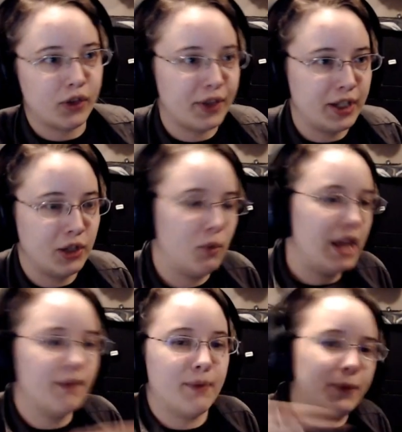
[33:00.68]
a thing to
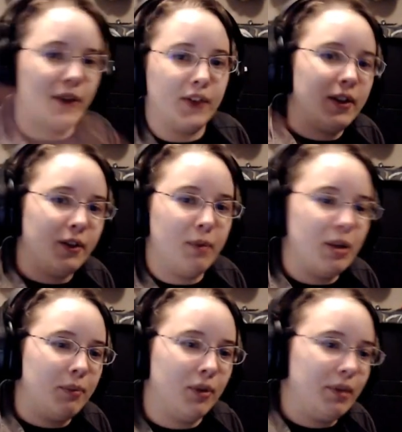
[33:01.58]
wave in front of other
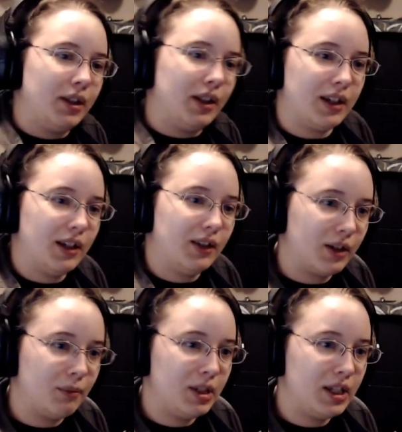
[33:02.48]
people and be like, yeah,
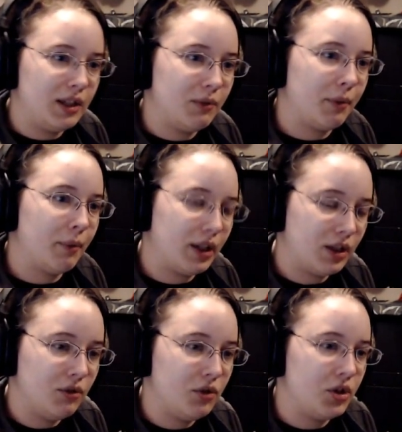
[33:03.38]
look at me with my
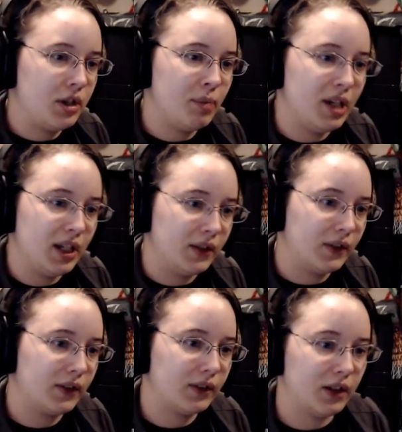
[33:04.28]
huge
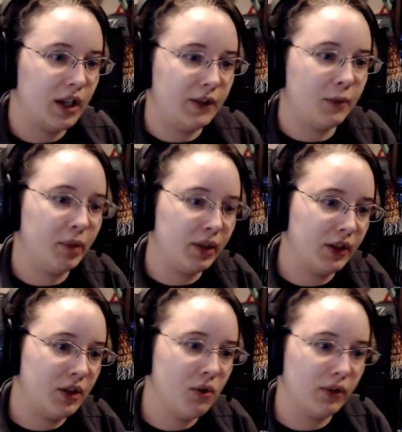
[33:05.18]
e-penis. It's bigger
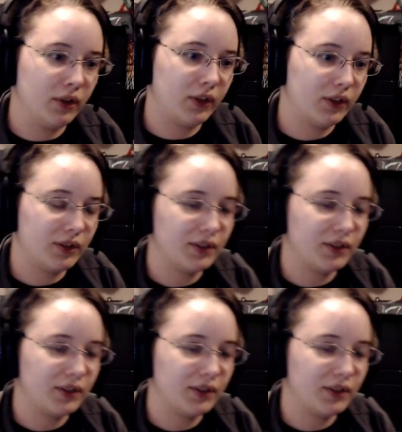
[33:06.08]
than yours.